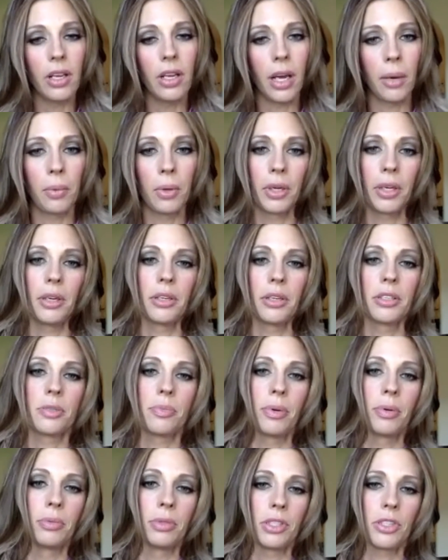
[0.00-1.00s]
the network here
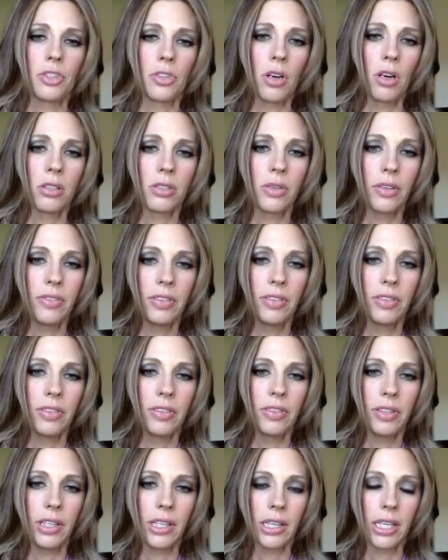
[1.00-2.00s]
has been really strong. So I feel
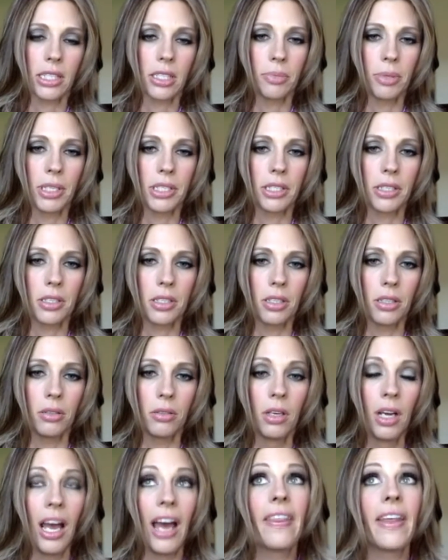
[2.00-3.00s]
like that's a blessing too.
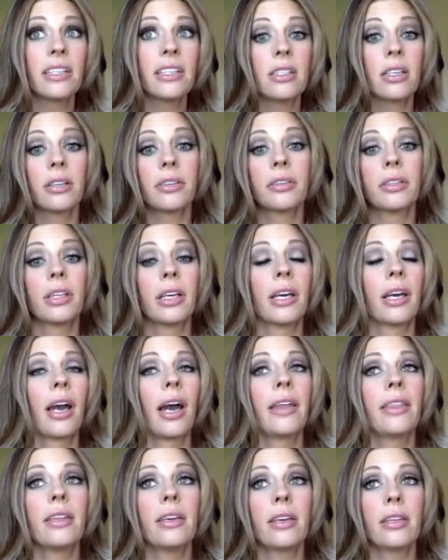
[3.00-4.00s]
And that's the other
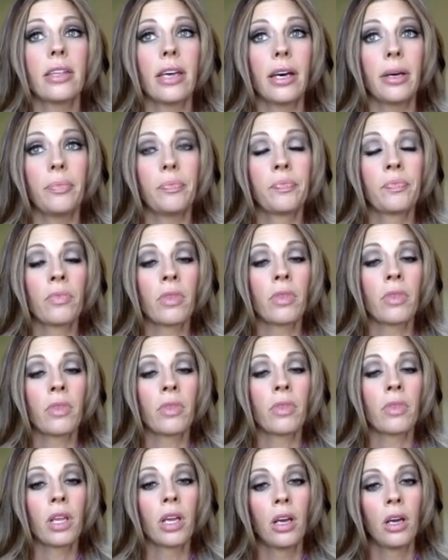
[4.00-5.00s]
thing. I think that
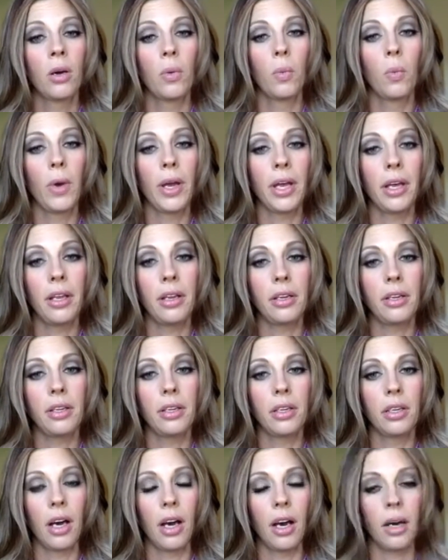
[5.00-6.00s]
when
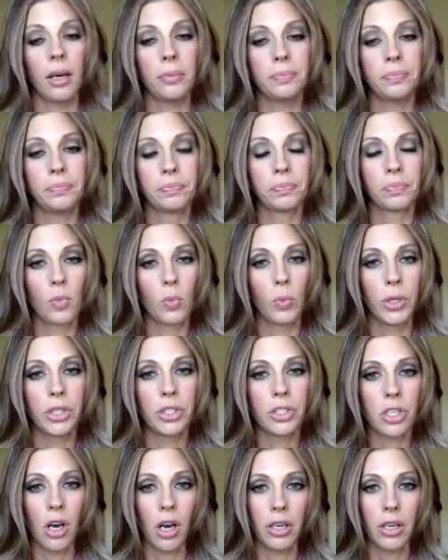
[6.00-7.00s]
um,
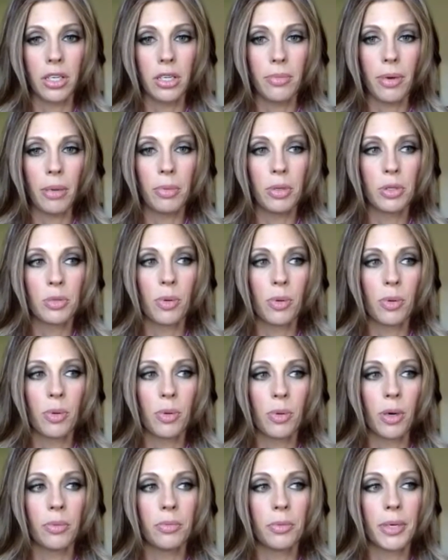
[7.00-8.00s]
when you're talking about
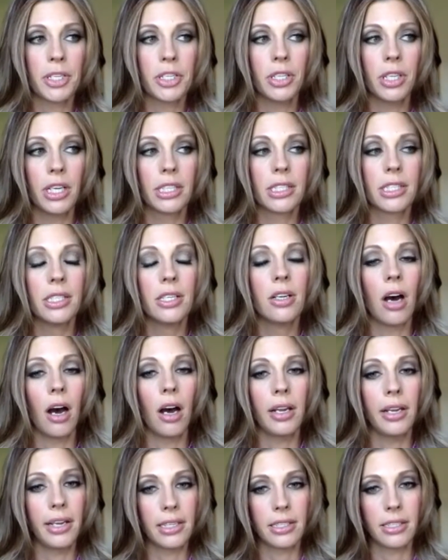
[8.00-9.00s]
postpartum depression, it's
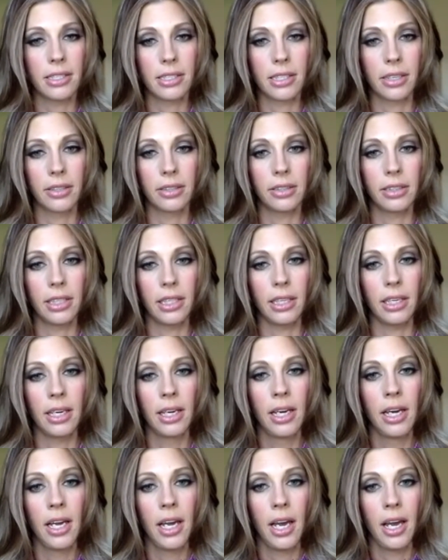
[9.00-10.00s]
not
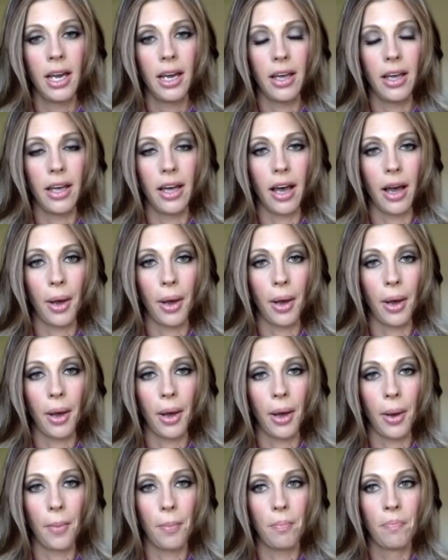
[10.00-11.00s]
necessarily
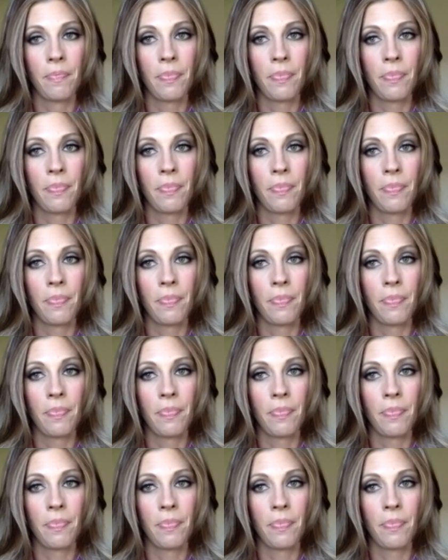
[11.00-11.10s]
um,